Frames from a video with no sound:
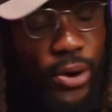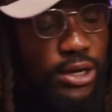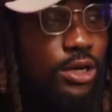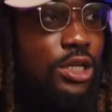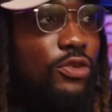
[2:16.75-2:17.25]

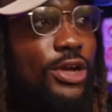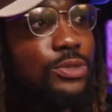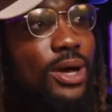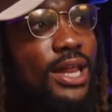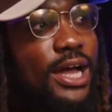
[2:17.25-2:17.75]
And the
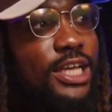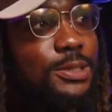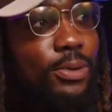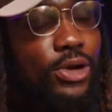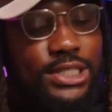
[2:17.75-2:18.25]
reason why I like it
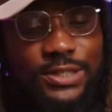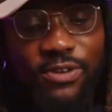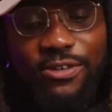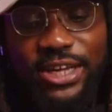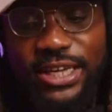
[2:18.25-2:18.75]
is because it's
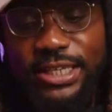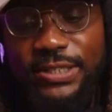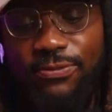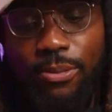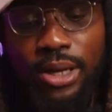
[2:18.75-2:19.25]
very
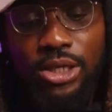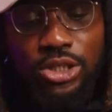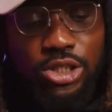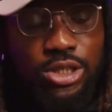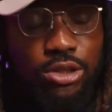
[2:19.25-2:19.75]
easy for
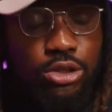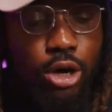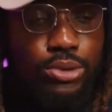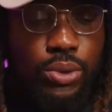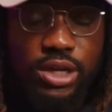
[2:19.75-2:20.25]
managers to
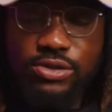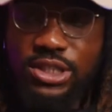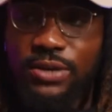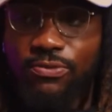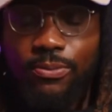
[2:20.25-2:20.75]
adopt what they've
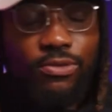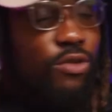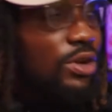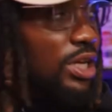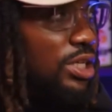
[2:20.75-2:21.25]
seen from
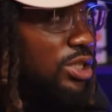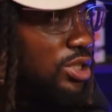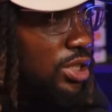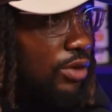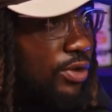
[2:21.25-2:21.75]
foreign leagues and
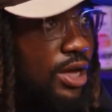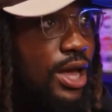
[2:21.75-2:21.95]
stuff.